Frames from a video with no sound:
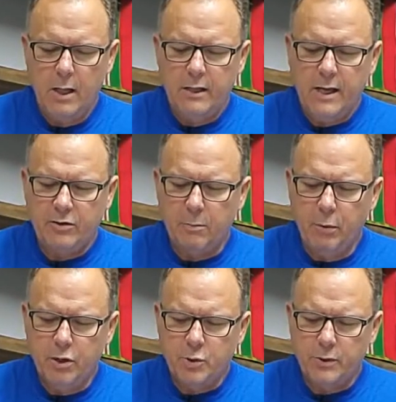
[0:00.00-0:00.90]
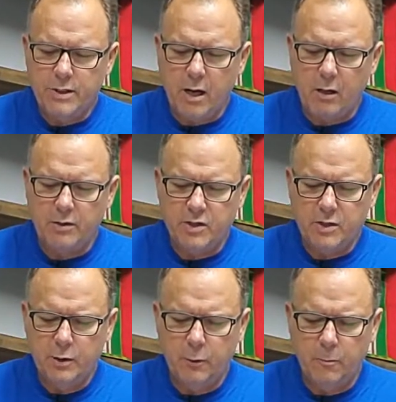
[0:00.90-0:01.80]
yet the bush was not
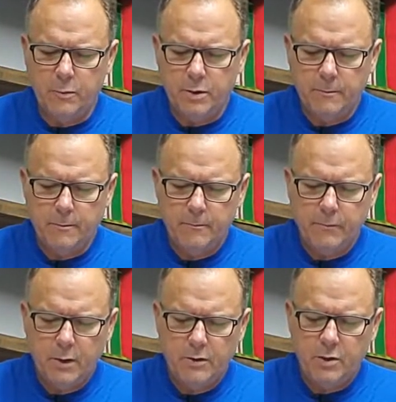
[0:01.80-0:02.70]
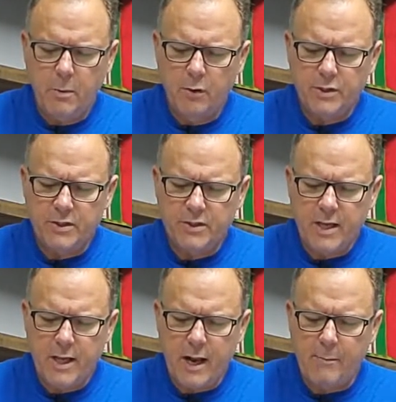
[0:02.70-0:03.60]
consumed. So Moses
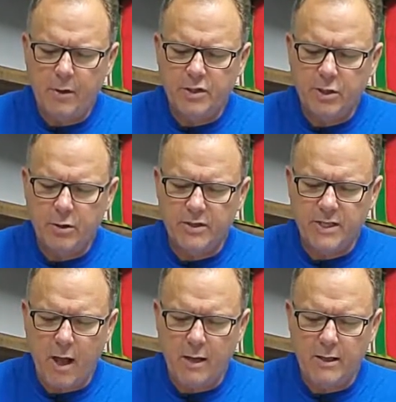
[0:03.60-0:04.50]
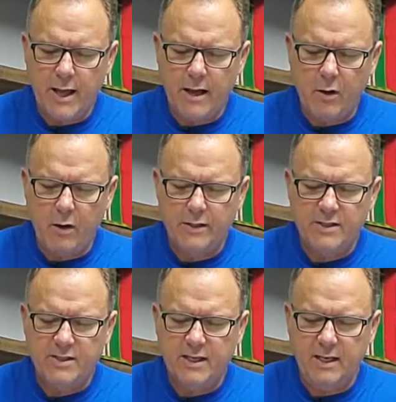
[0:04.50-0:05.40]
said, I must turn aside now and
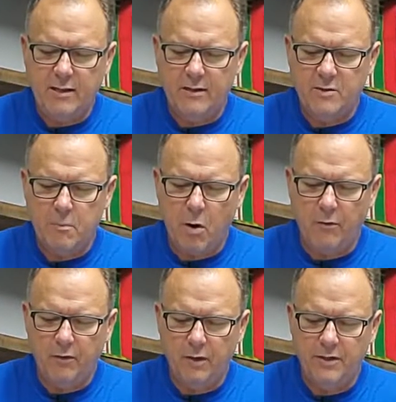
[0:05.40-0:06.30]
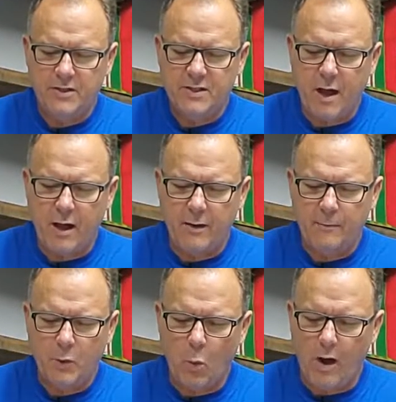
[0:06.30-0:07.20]
see this marvelous sight,
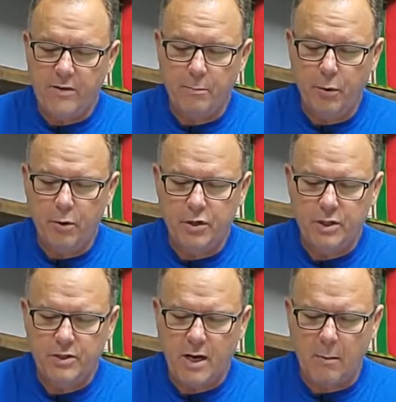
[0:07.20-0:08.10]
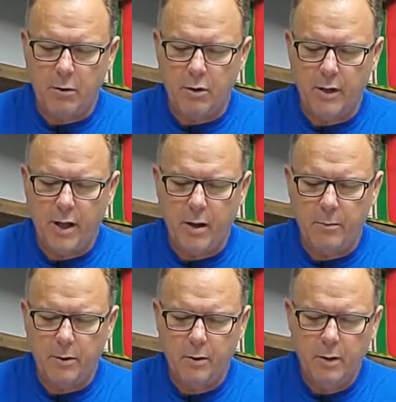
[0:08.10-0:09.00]
why the bush is not burned
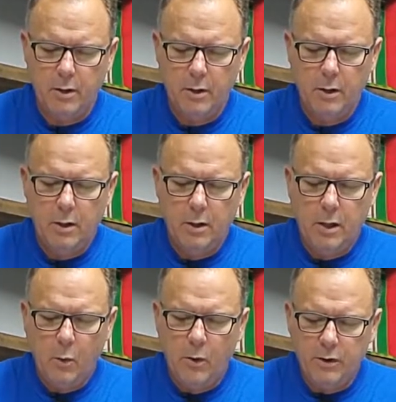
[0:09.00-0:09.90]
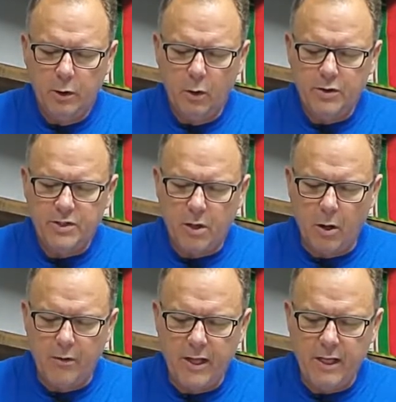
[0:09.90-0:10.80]
up. When the Lord
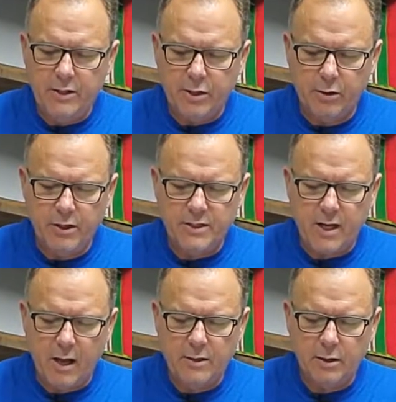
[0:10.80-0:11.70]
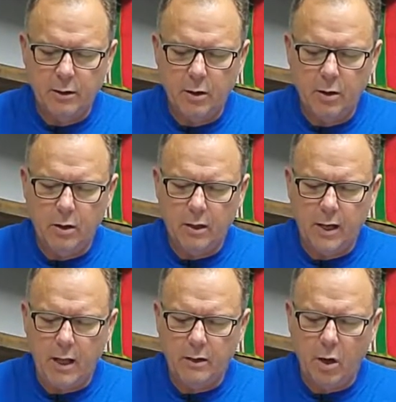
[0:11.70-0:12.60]
saw he turned aside to look,
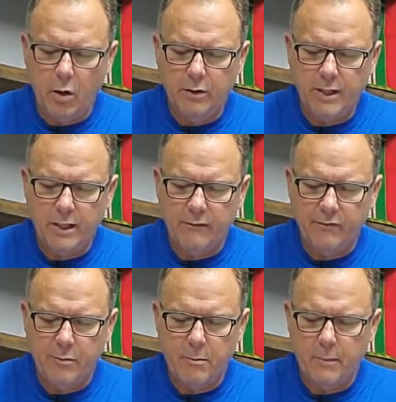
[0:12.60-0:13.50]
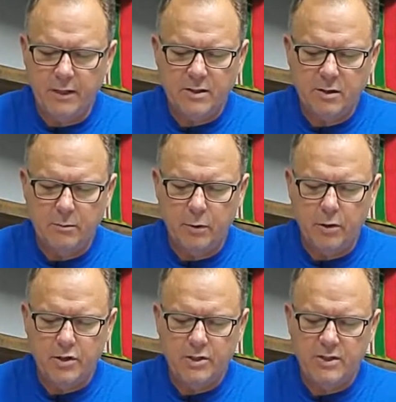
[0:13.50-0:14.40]
God called to him from the midst of the
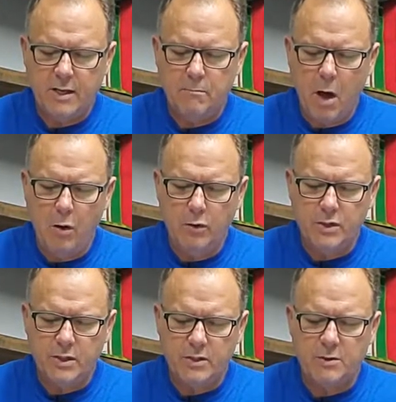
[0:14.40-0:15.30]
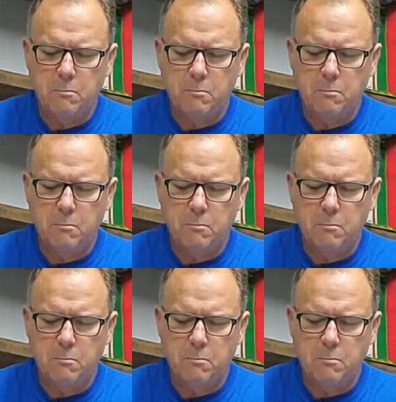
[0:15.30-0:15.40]
bush and said, Moses,